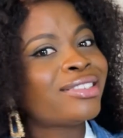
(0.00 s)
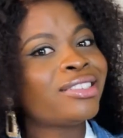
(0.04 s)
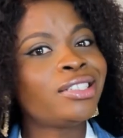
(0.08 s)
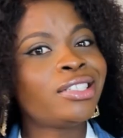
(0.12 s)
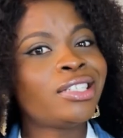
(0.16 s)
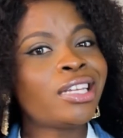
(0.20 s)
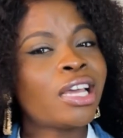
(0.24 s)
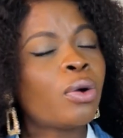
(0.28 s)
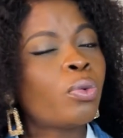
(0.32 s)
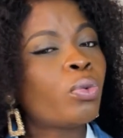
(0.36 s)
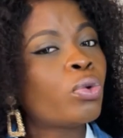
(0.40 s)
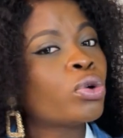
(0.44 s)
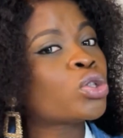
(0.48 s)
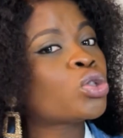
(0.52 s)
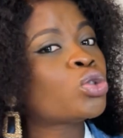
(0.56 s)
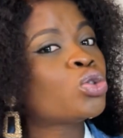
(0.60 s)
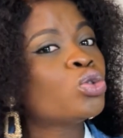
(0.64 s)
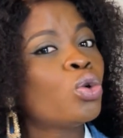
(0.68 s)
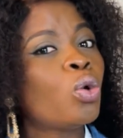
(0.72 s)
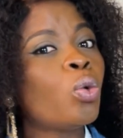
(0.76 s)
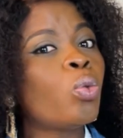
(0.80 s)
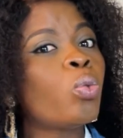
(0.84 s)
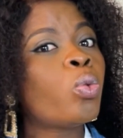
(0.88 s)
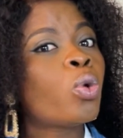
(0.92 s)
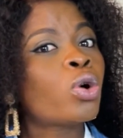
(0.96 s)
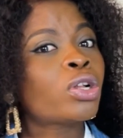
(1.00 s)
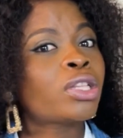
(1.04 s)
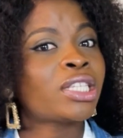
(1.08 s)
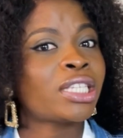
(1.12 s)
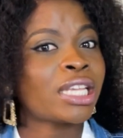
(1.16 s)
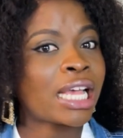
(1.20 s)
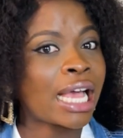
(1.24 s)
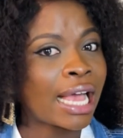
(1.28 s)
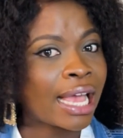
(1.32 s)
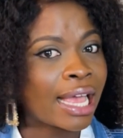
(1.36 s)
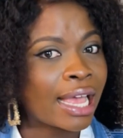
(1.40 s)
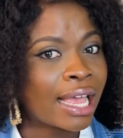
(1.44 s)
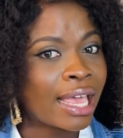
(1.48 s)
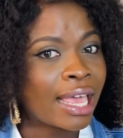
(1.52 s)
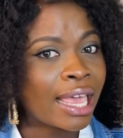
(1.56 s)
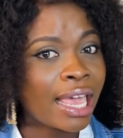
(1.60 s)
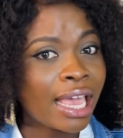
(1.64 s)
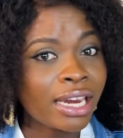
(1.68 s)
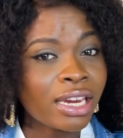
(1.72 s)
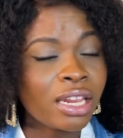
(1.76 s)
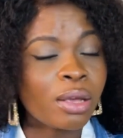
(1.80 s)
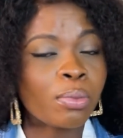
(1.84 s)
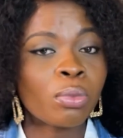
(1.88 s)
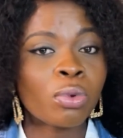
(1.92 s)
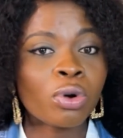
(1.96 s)
there was no water
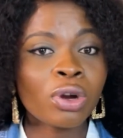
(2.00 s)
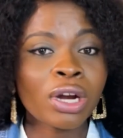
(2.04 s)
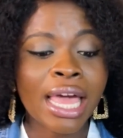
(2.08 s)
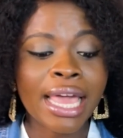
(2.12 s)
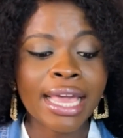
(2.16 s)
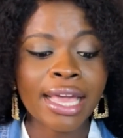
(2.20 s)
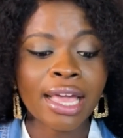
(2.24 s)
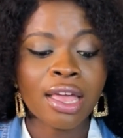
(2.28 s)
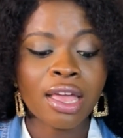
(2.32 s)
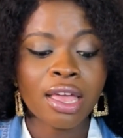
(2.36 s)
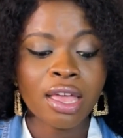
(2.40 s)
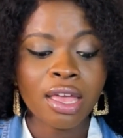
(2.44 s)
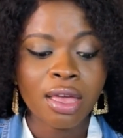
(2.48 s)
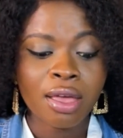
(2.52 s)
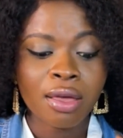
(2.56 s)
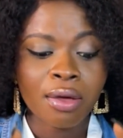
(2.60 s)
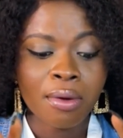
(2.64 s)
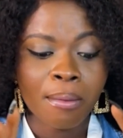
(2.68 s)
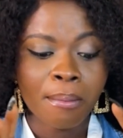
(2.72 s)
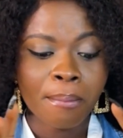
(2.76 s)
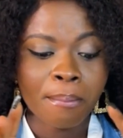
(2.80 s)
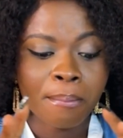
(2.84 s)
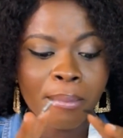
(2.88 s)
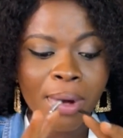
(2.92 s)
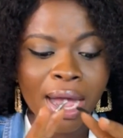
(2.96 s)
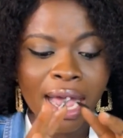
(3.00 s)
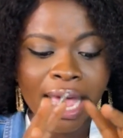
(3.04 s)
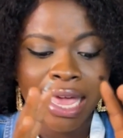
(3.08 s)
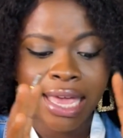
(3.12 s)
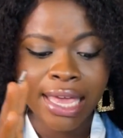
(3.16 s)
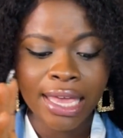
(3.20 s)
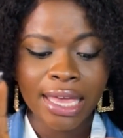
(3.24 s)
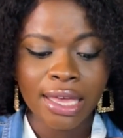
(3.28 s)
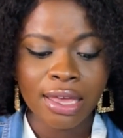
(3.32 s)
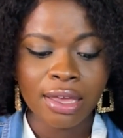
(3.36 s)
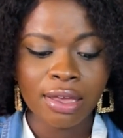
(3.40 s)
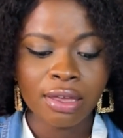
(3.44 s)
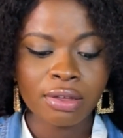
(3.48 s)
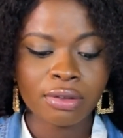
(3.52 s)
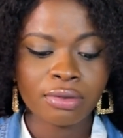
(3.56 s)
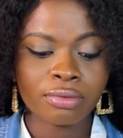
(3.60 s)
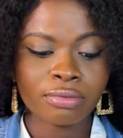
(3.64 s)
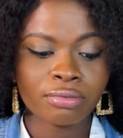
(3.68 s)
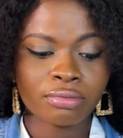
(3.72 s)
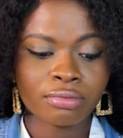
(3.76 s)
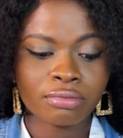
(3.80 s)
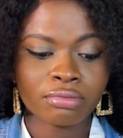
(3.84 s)
anymore. Like my,